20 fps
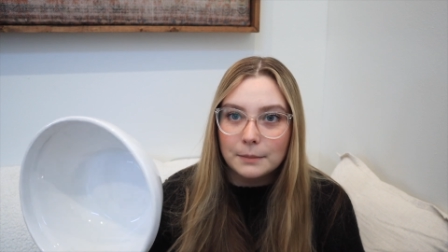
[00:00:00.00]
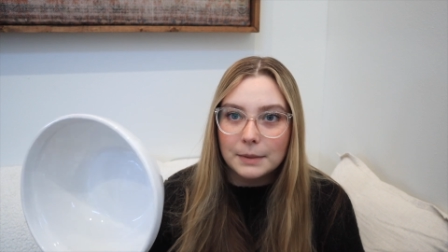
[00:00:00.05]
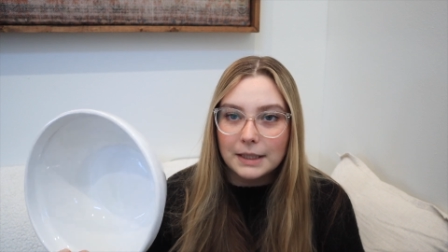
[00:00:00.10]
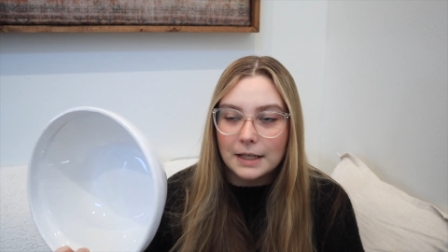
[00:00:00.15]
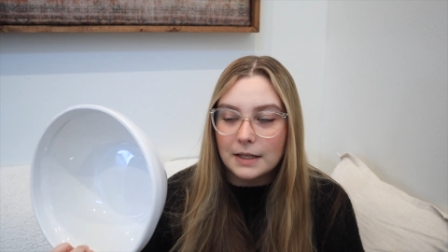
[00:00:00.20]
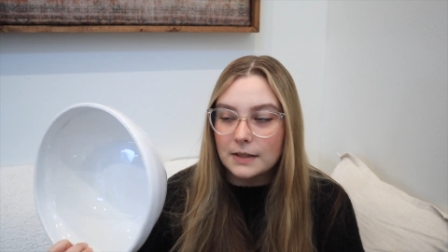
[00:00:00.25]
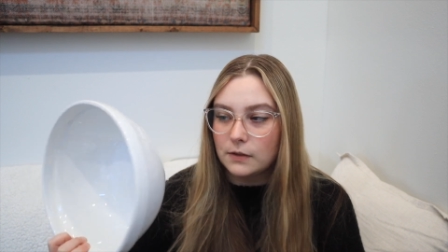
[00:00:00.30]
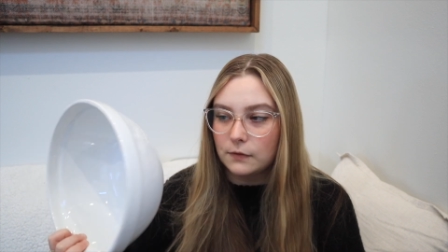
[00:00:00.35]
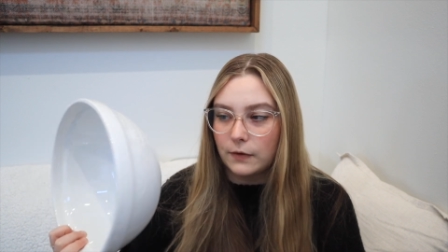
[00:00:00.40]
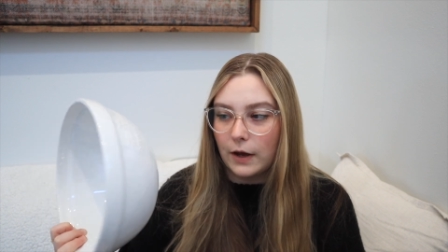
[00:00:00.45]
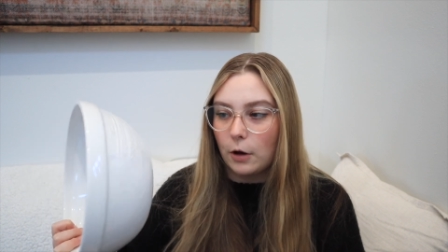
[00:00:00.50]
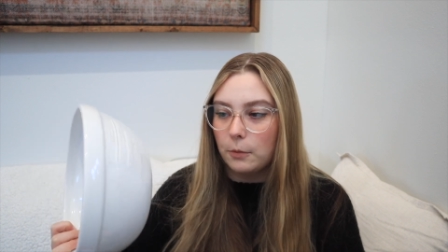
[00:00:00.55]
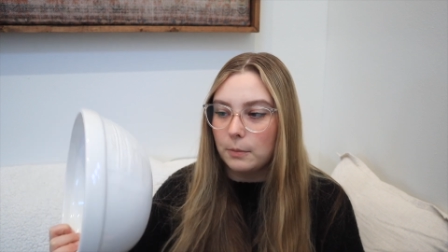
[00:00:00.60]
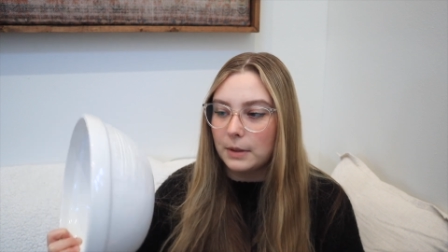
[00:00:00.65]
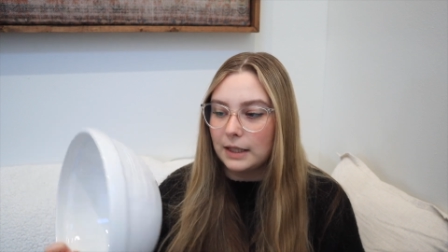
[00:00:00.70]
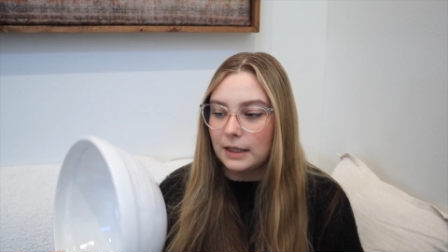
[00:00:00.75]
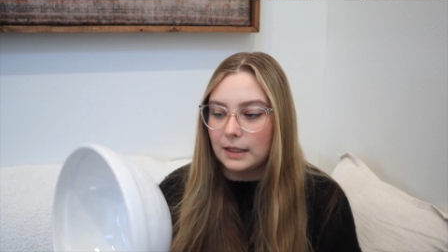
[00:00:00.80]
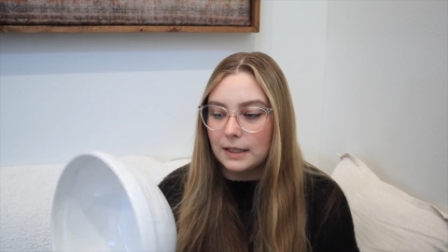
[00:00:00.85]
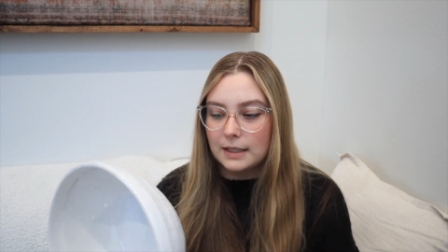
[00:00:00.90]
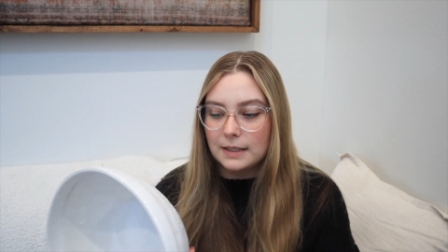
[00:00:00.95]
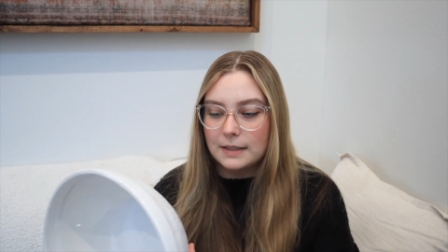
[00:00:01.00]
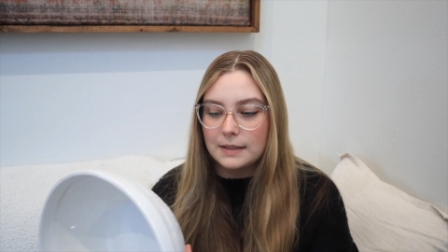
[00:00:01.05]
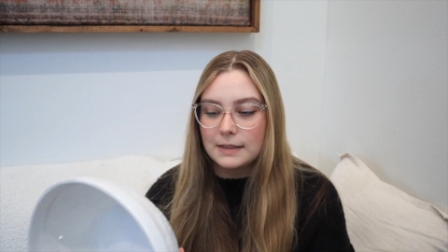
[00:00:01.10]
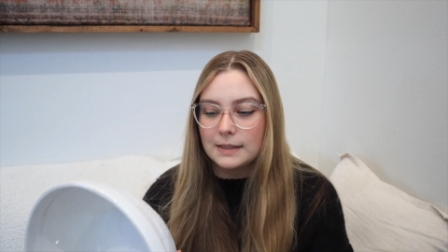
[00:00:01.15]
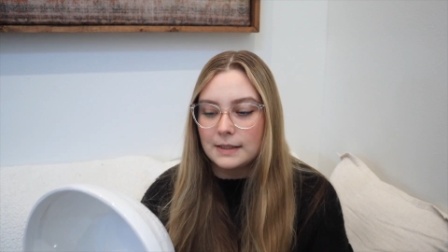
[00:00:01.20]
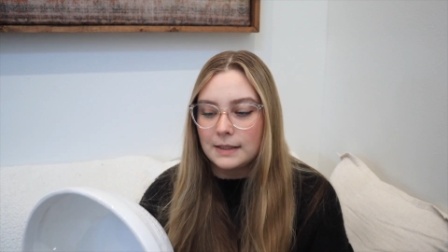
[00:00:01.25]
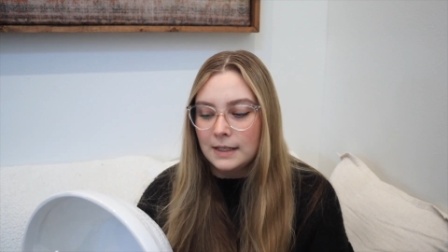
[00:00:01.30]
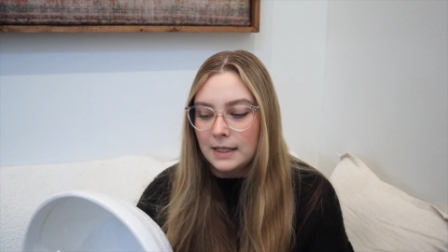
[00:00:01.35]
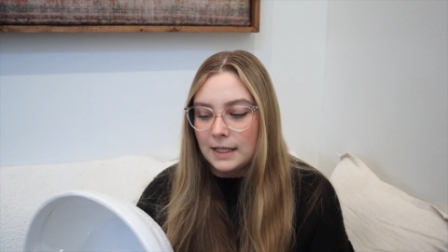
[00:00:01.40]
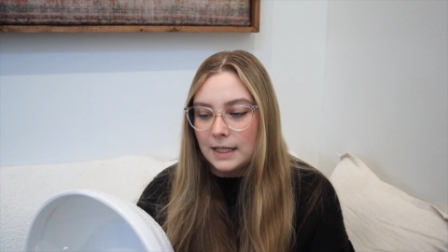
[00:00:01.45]
because of how big it is.
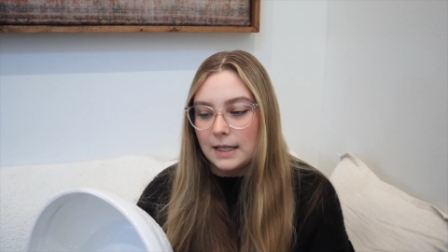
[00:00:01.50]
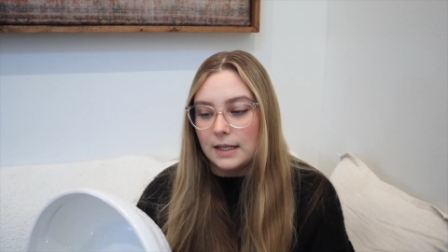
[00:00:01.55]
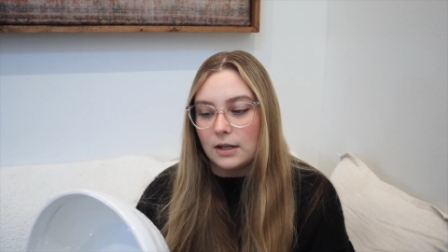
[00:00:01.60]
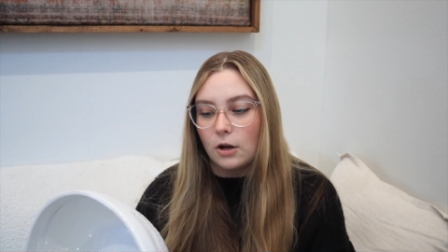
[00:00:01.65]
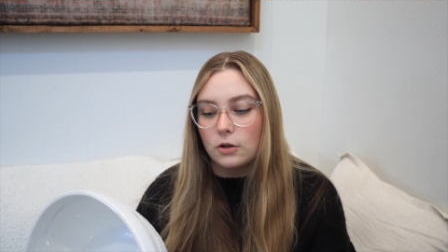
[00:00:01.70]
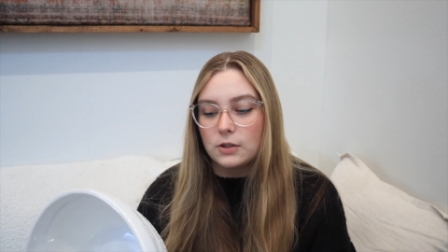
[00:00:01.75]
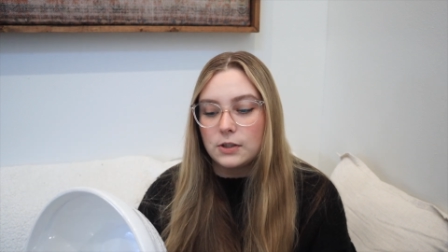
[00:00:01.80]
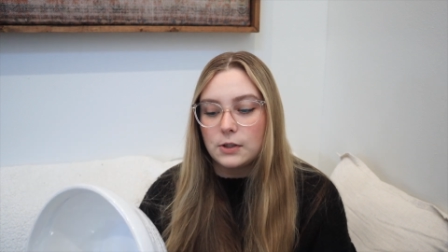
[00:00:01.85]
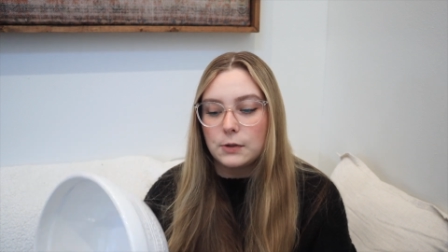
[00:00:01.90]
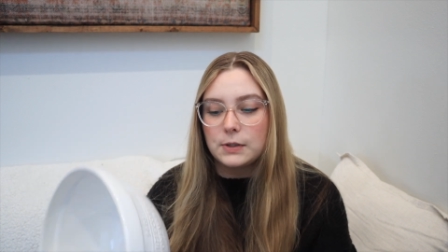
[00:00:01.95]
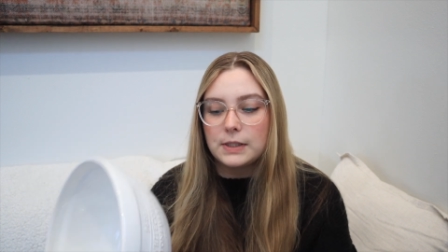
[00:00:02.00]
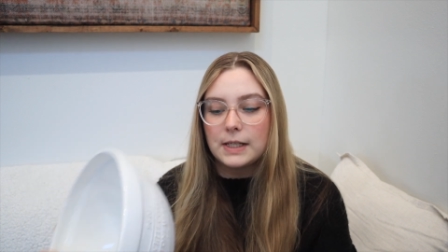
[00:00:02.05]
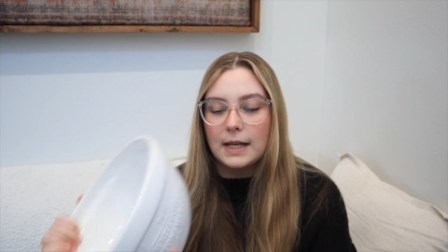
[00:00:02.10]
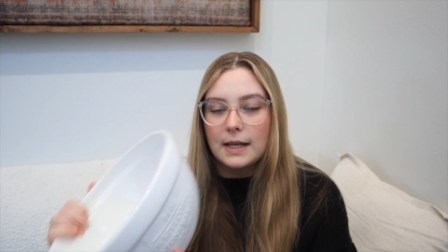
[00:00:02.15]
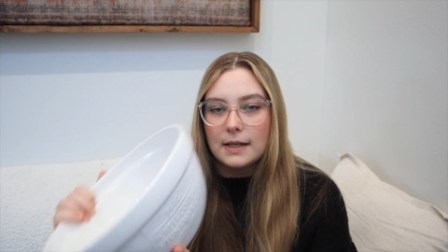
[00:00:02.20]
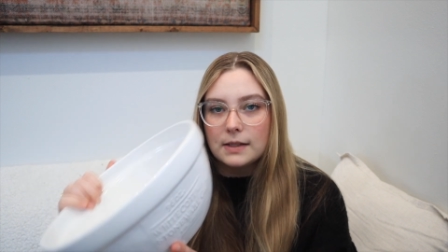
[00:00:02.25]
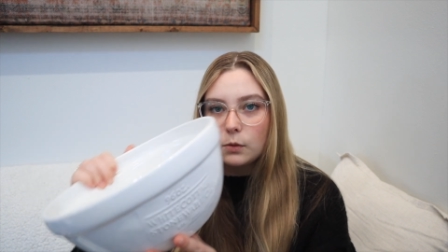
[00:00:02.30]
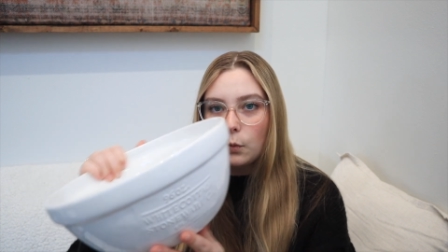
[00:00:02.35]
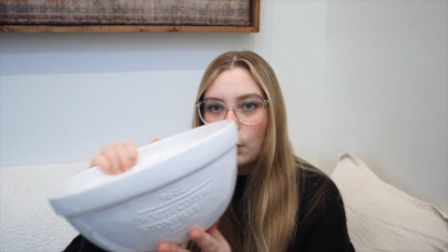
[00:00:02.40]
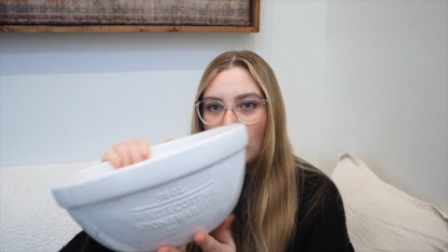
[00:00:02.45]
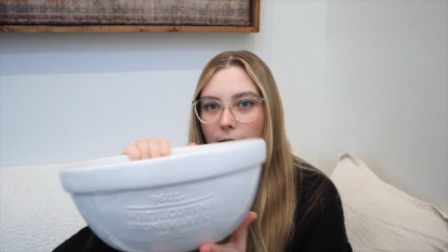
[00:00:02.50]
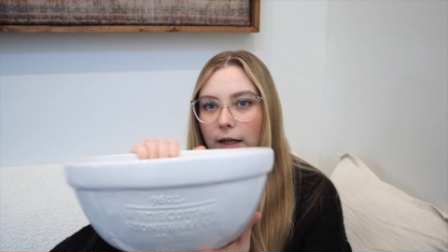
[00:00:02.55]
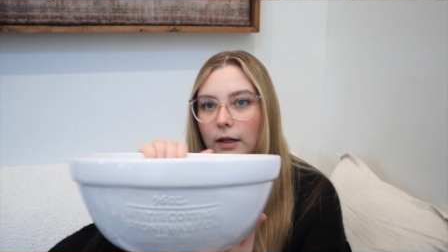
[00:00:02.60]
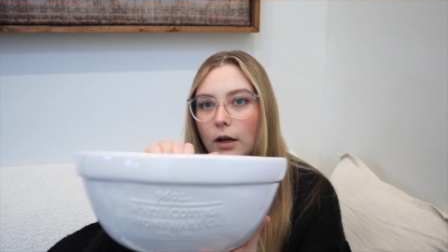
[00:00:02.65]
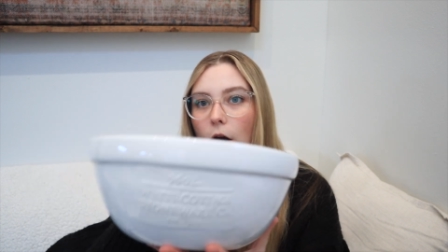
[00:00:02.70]
It also says White